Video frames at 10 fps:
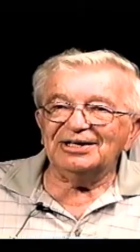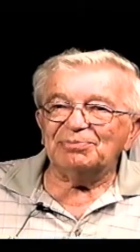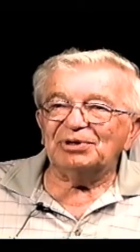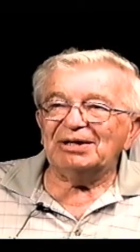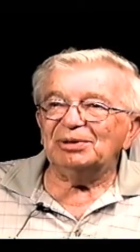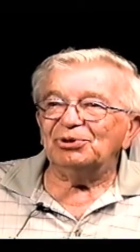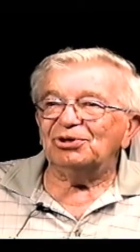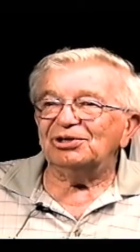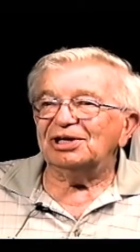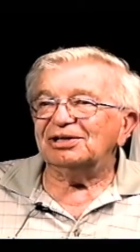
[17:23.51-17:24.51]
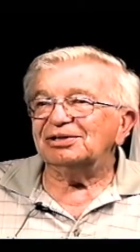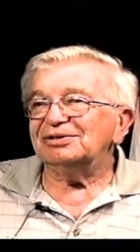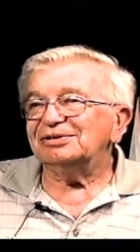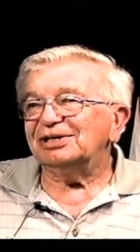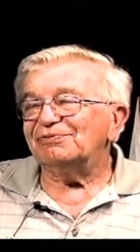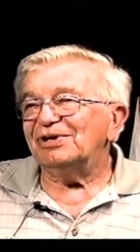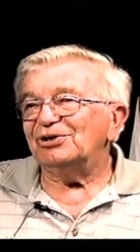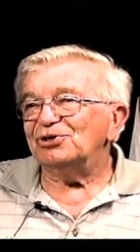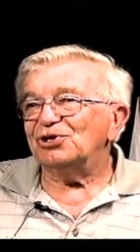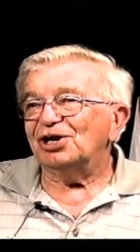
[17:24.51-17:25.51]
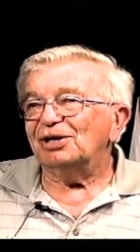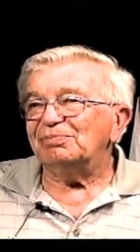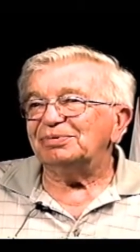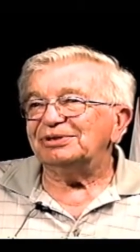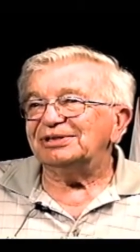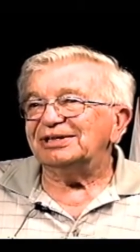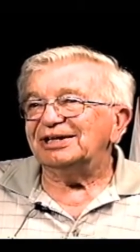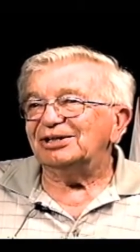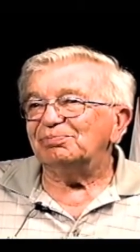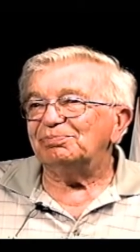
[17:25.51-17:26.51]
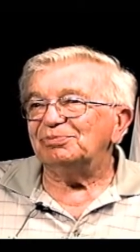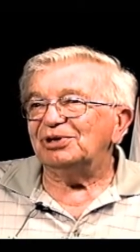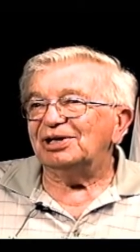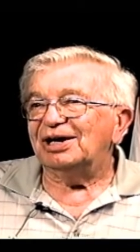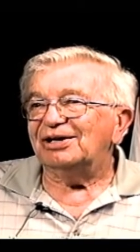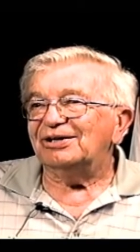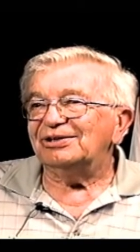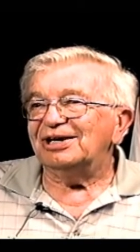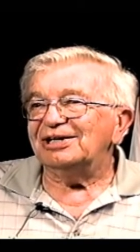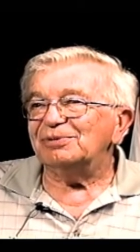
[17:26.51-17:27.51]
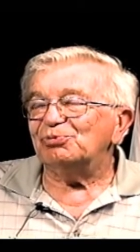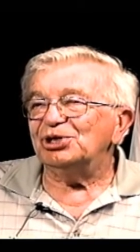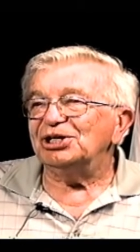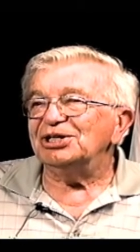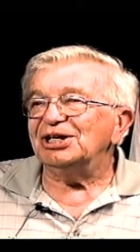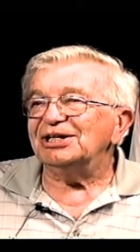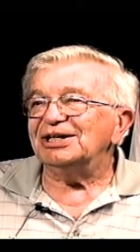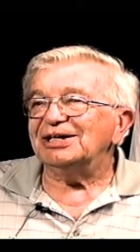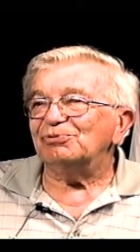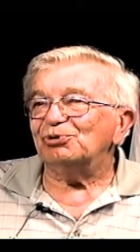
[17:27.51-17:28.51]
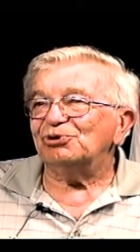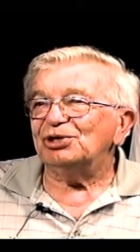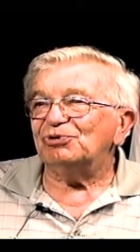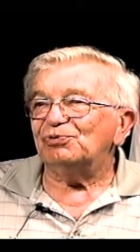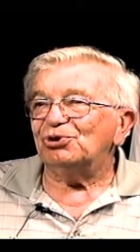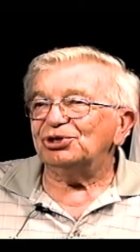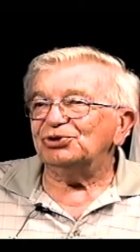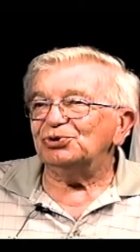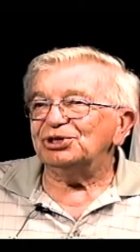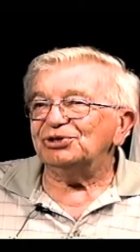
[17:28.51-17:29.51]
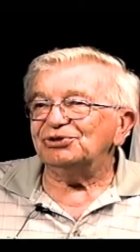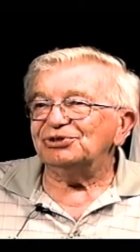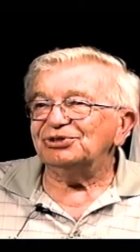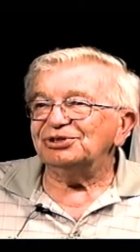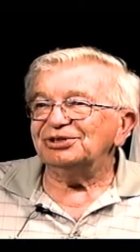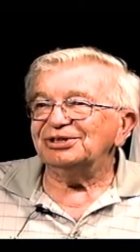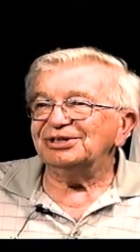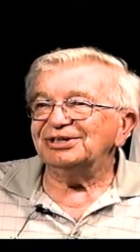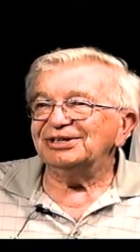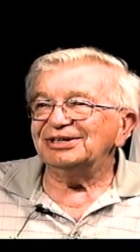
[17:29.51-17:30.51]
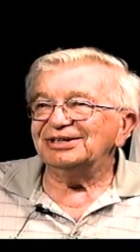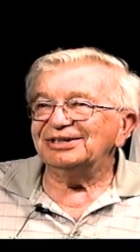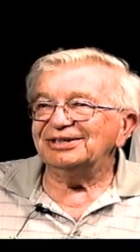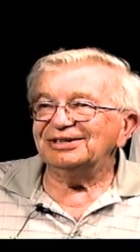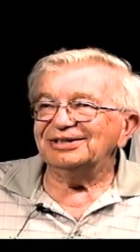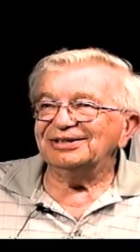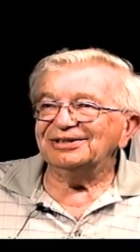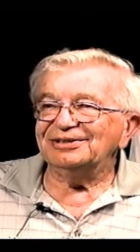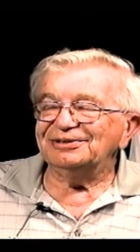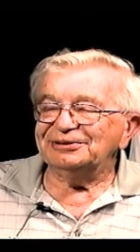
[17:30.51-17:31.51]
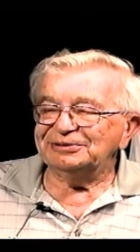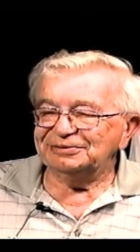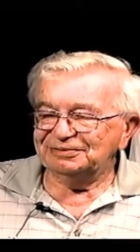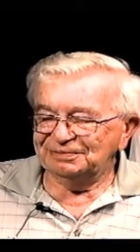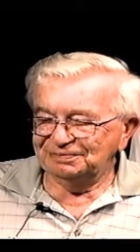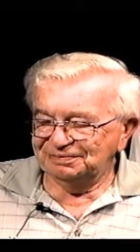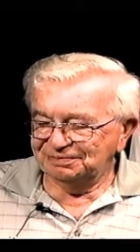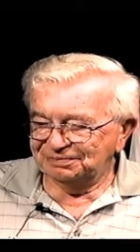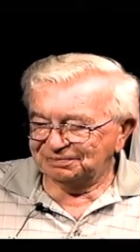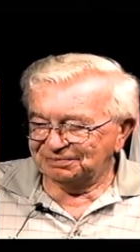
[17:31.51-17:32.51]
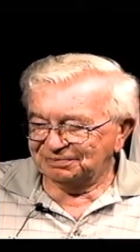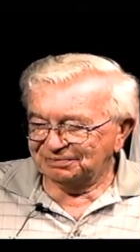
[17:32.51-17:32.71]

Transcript: problem because I found a job at a R.R. Donnelly printing, and I was there for 42 years. Wow, 42 years. So it